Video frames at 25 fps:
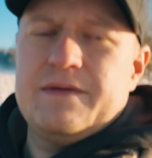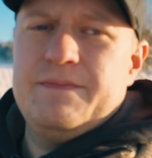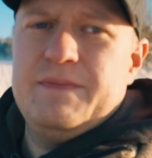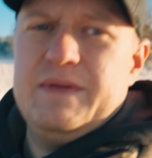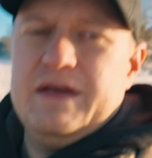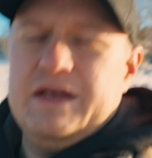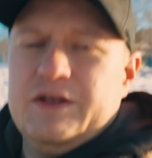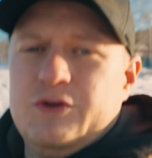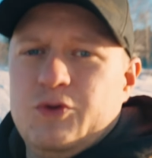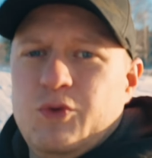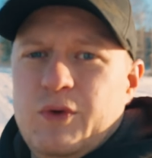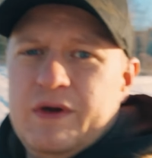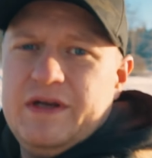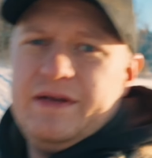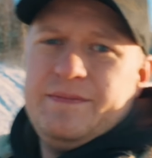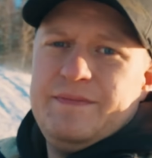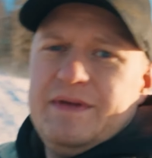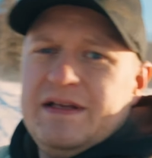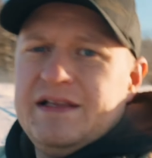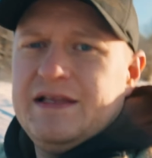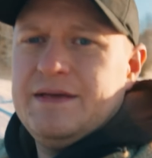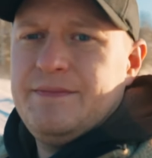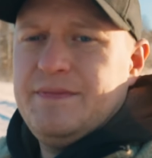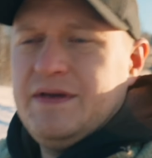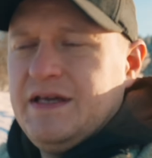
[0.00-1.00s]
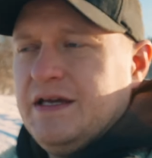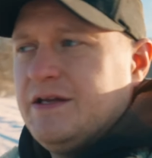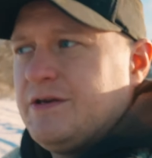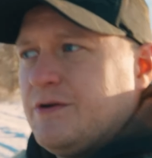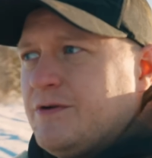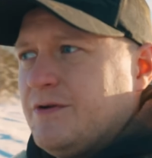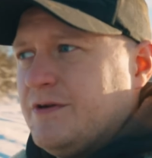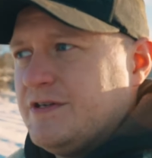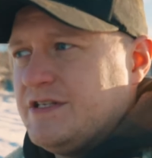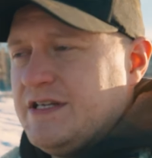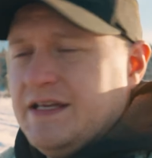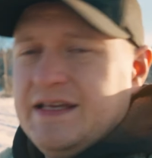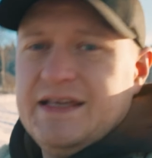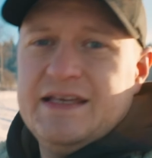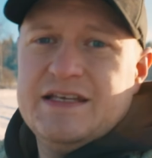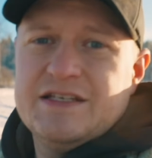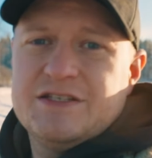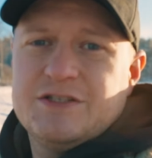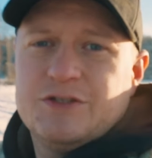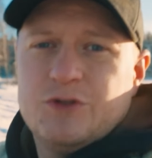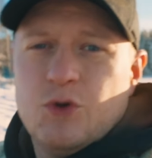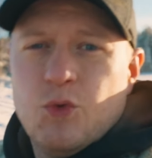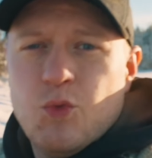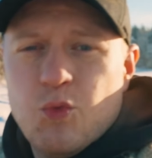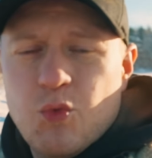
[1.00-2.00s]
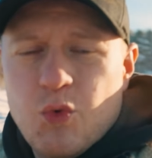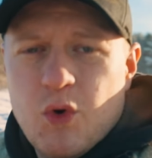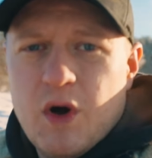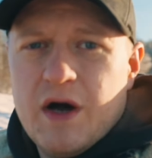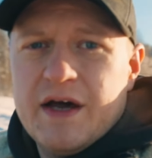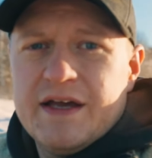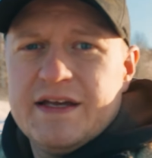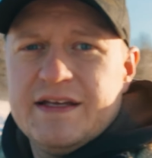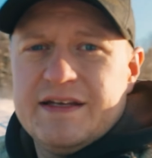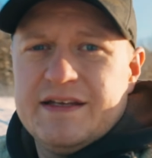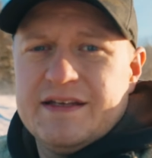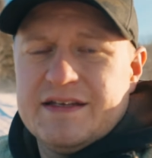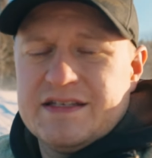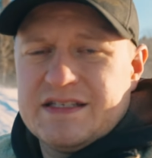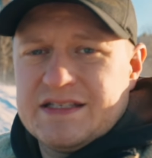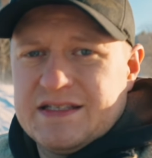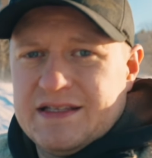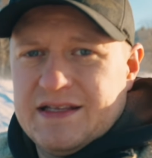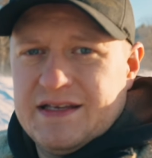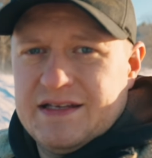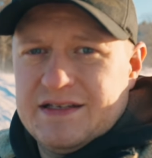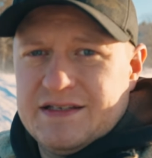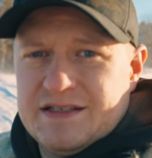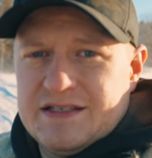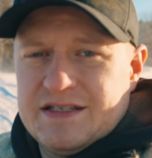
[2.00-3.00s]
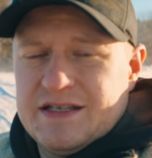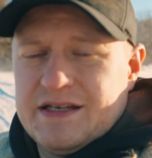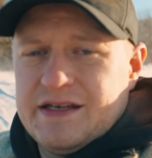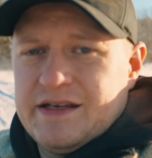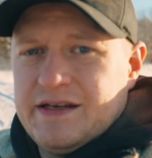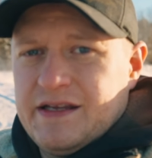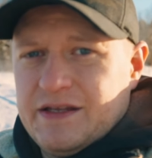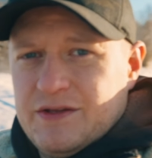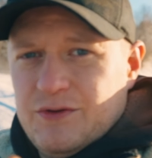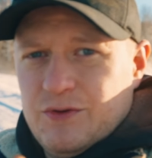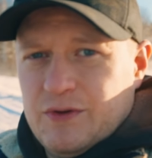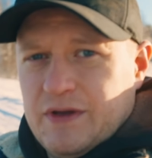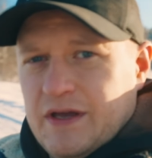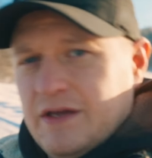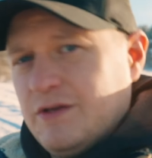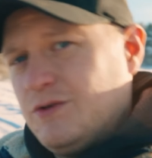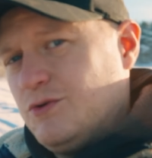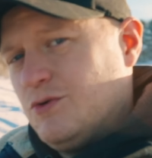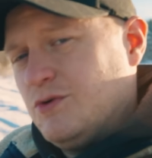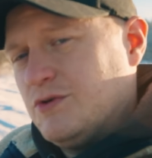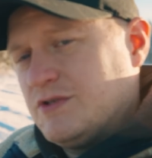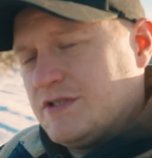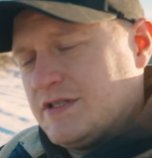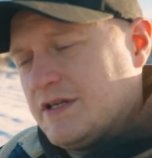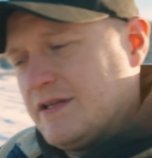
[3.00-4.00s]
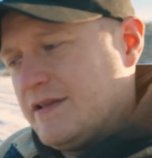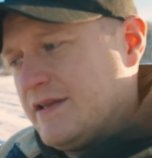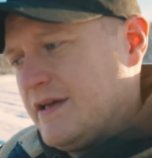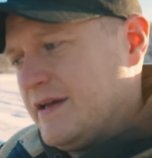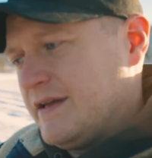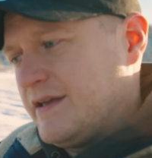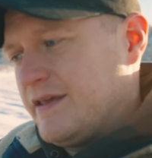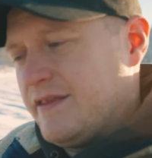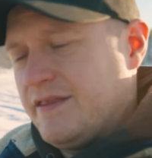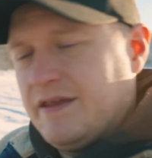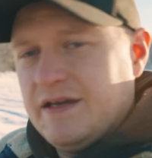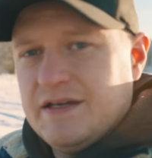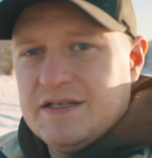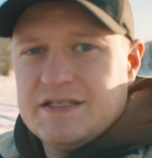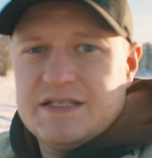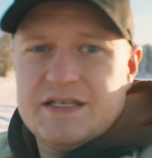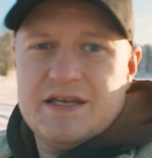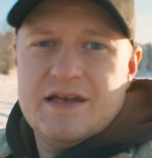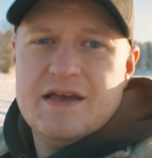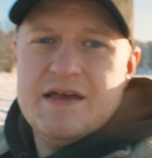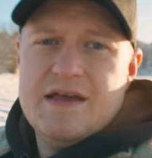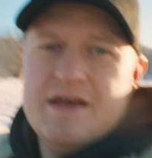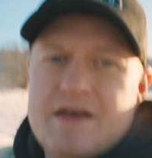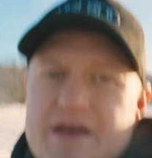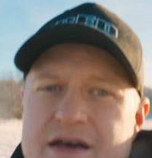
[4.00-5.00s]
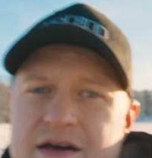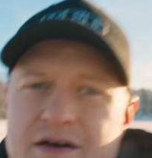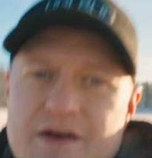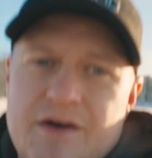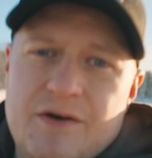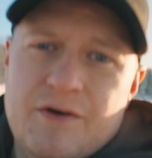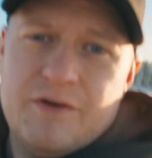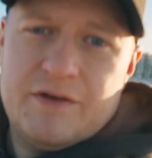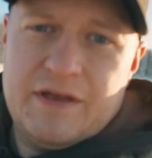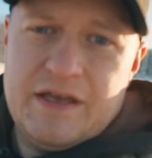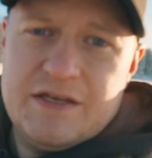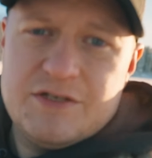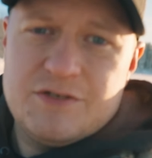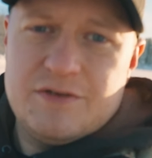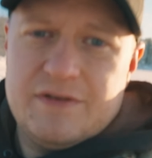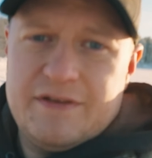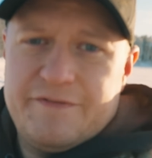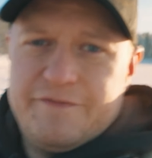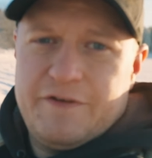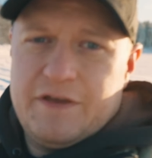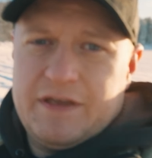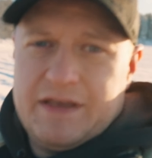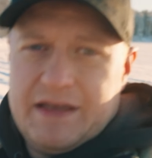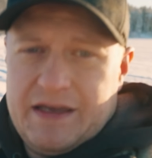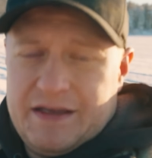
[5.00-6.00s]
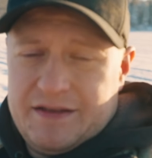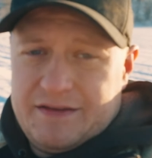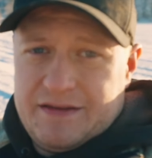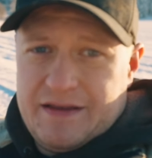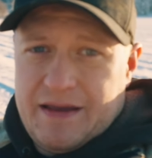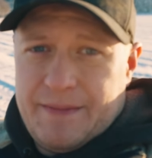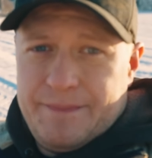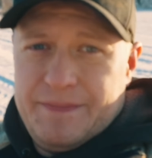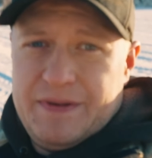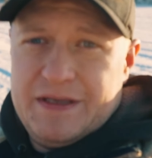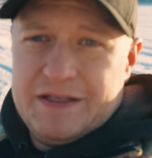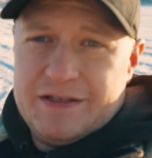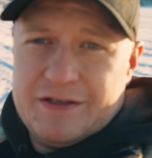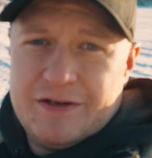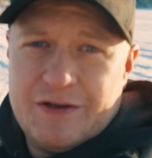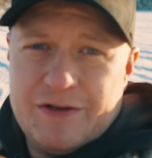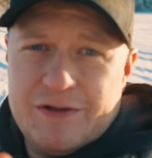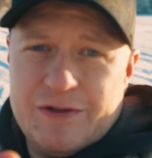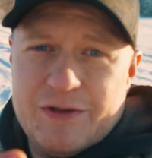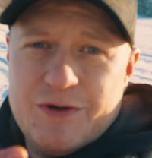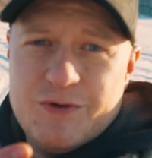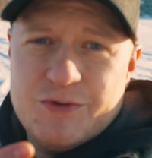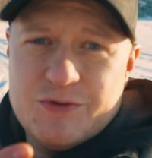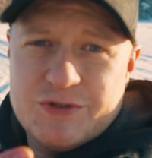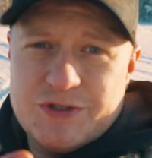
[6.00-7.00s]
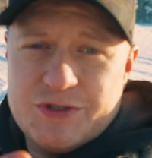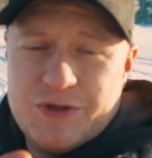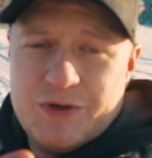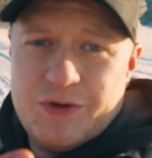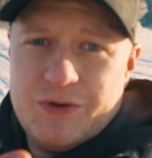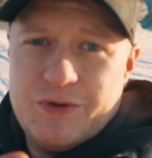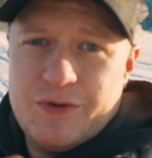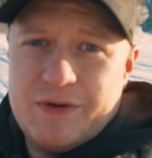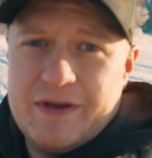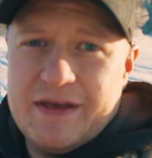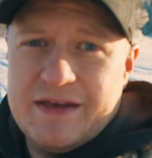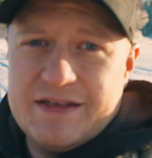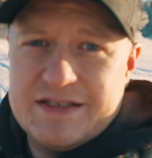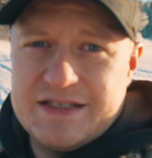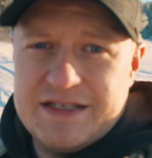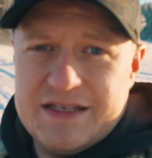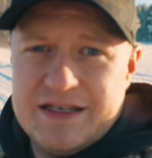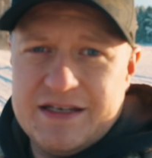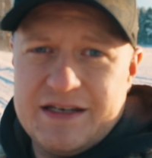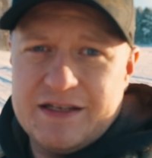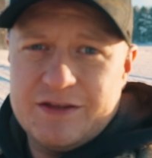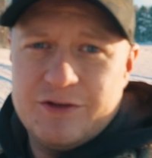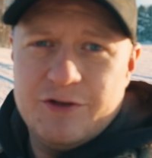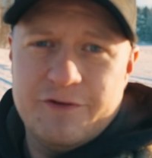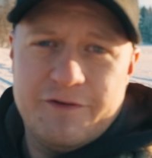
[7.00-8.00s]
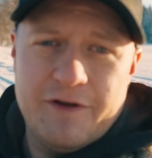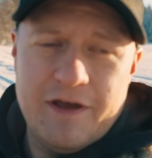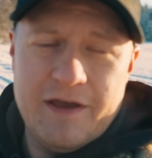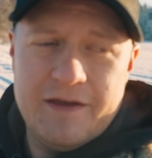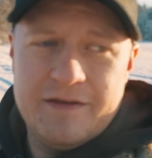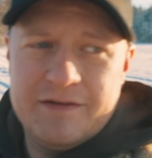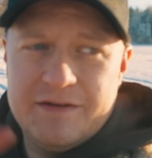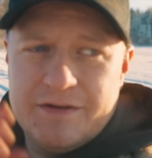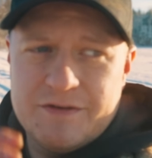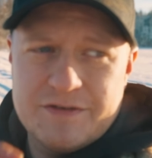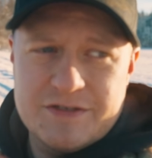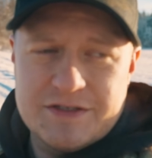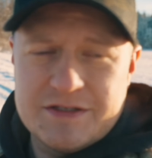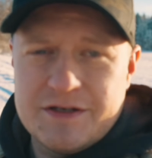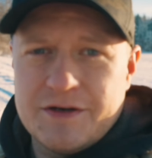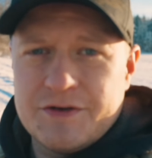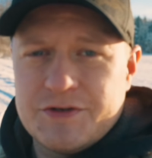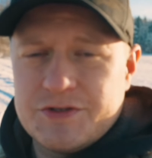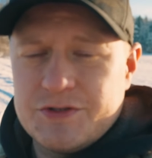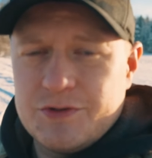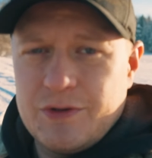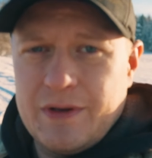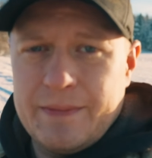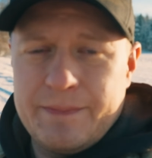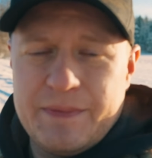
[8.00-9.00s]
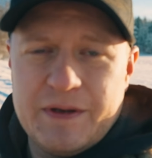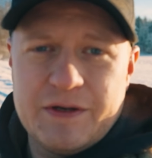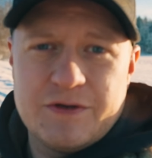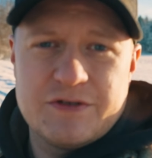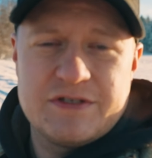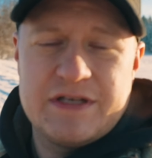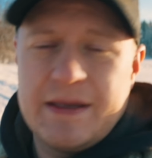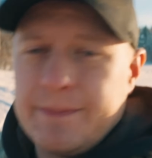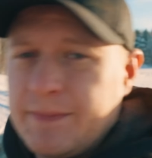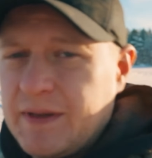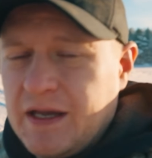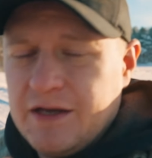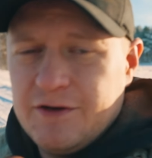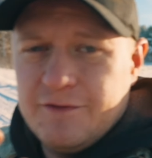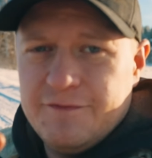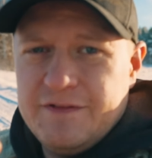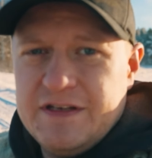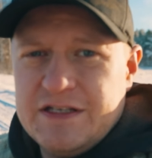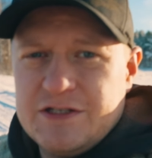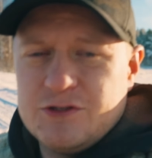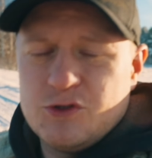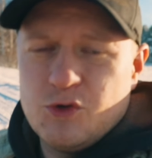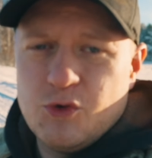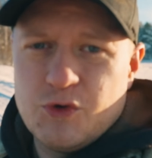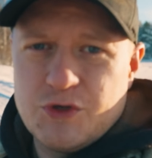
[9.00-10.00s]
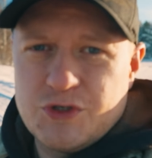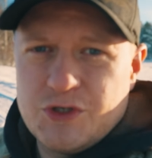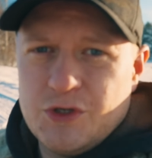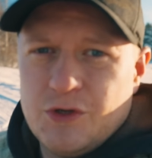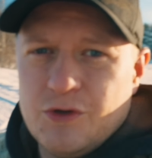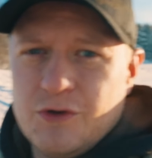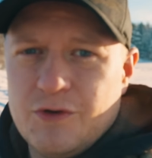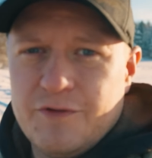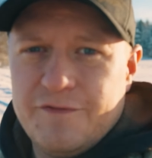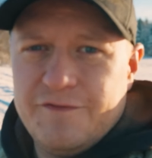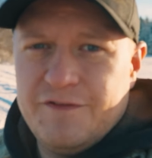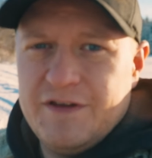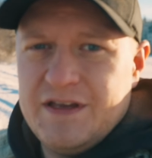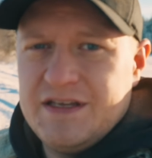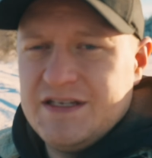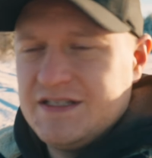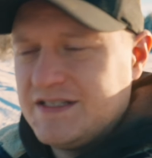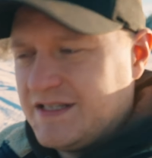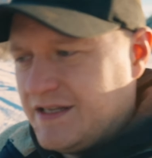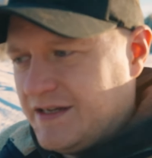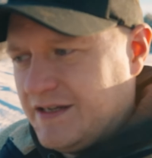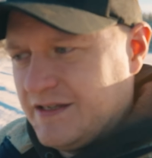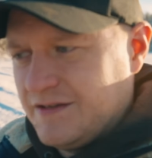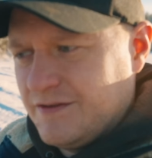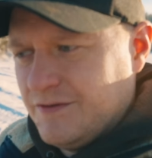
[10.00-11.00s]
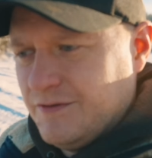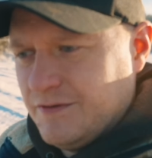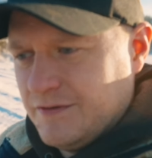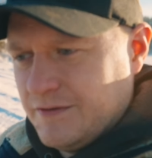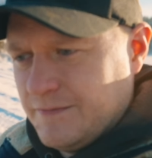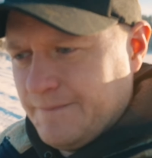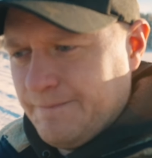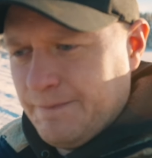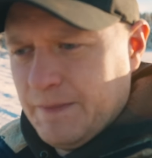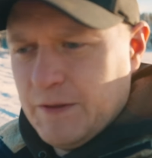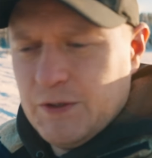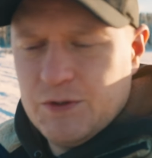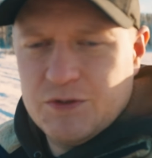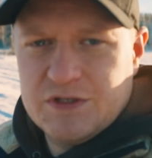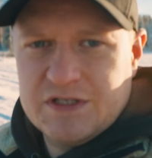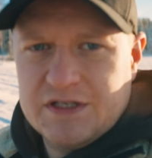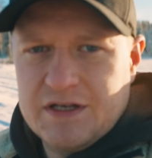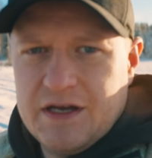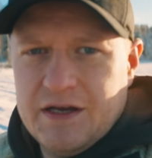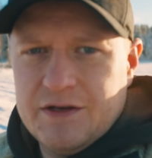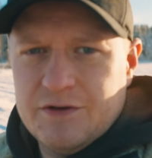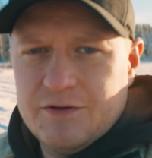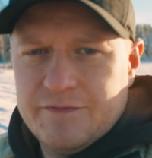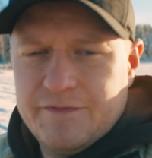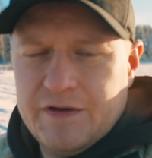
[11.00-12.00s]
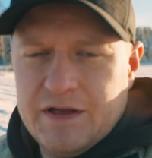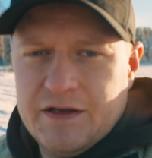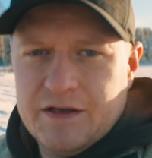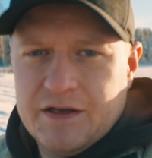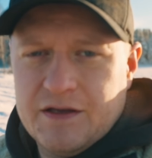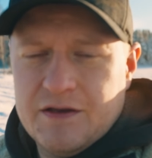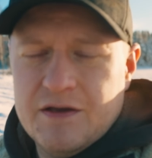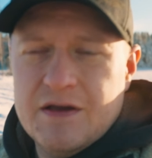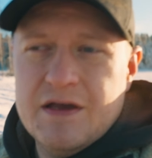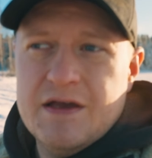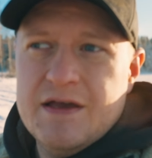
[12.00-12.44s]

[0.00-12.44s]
me, 20mm is the widest lens that you can use like this. Occasionally, if I get a bit closer, you can see that there starts to appear some kind of distortion on the face, and it looks kind of like